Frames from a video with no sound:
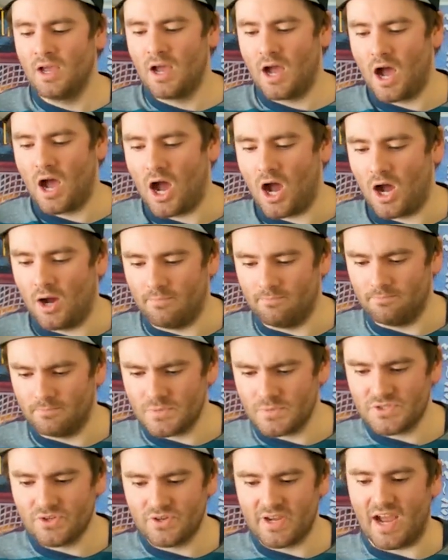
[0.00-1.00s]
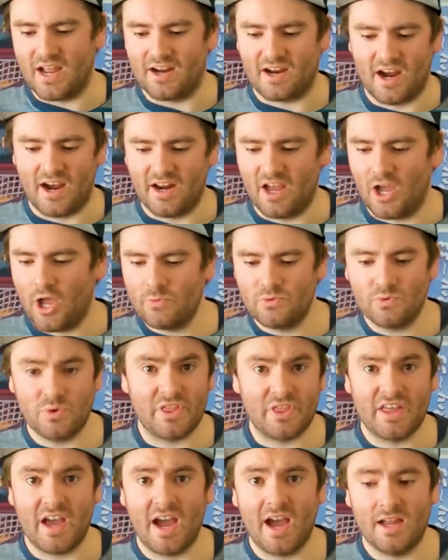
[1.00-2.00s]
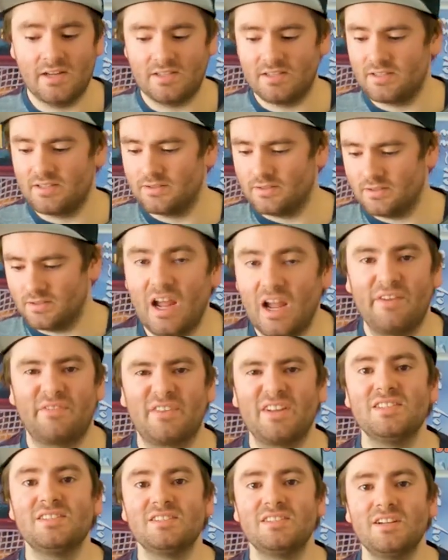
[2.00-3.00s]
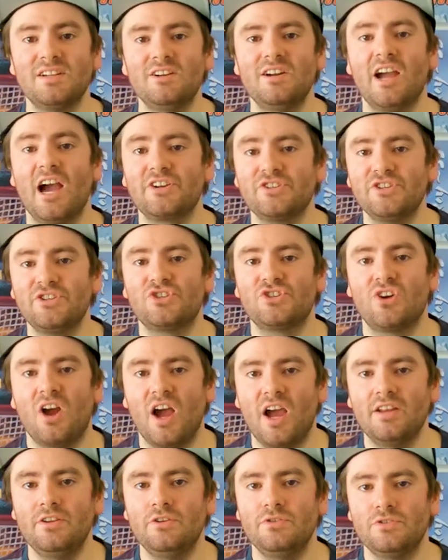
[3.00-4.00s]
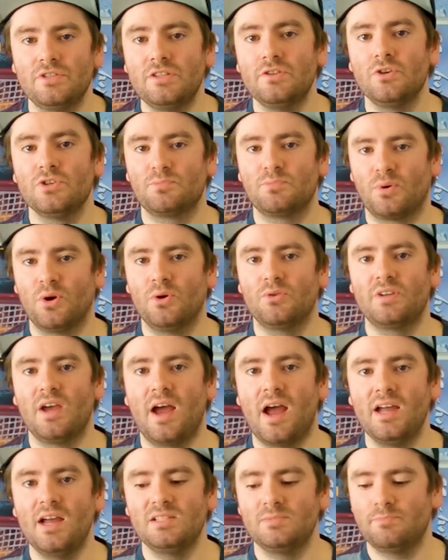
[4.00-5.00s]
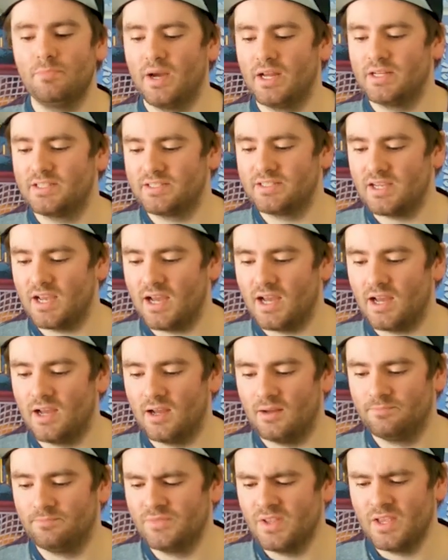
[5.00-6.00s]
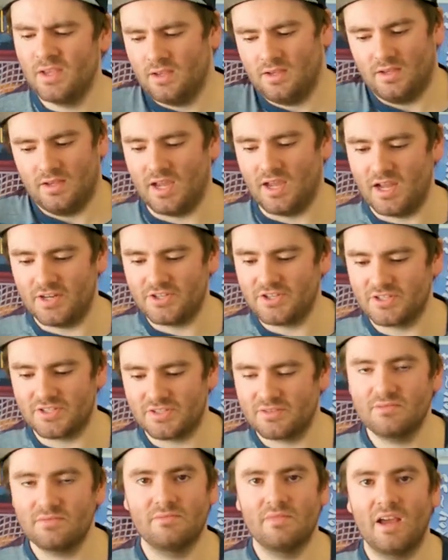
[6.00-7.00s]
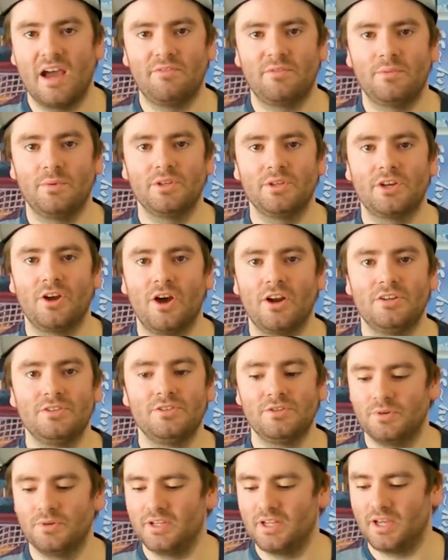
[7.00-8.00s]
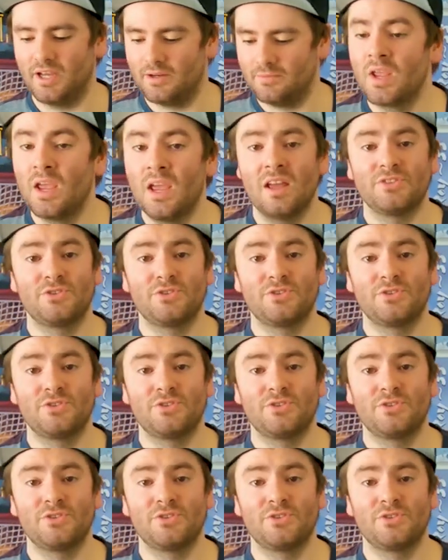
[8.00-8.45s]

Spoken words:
So yeah, it kind of helps with that. I've considered actually trying using those pro ties, but yeah, just haven't really got into it yet.